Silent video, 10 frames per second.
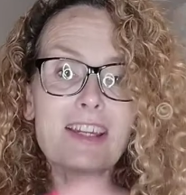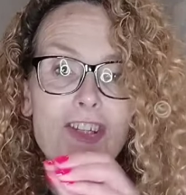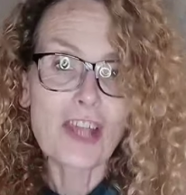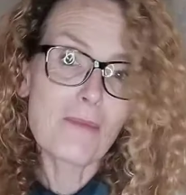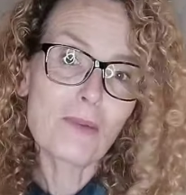
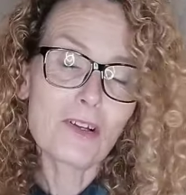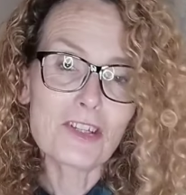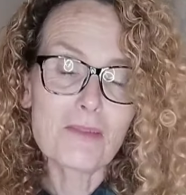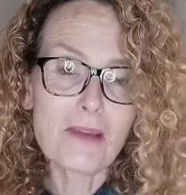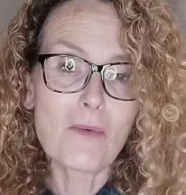Jump
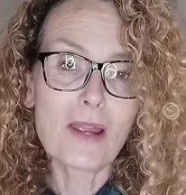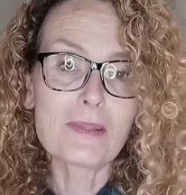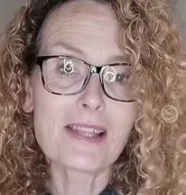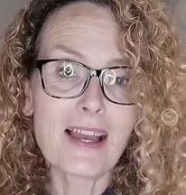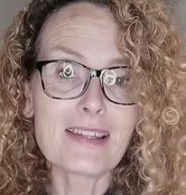onto my
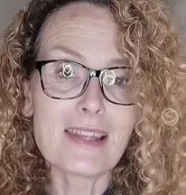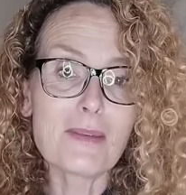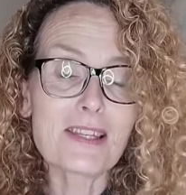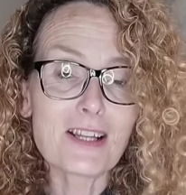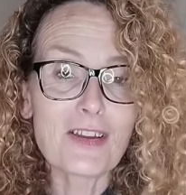website,
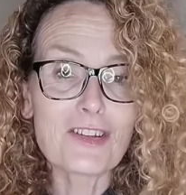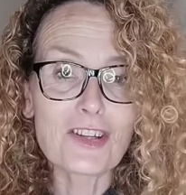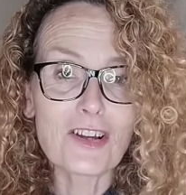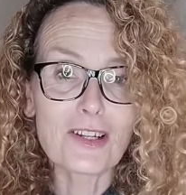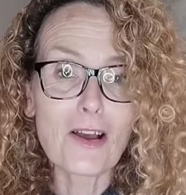
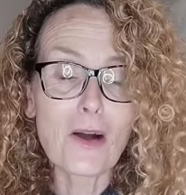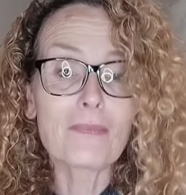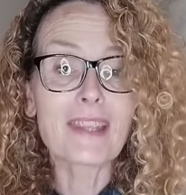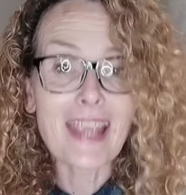debbiesloan.com.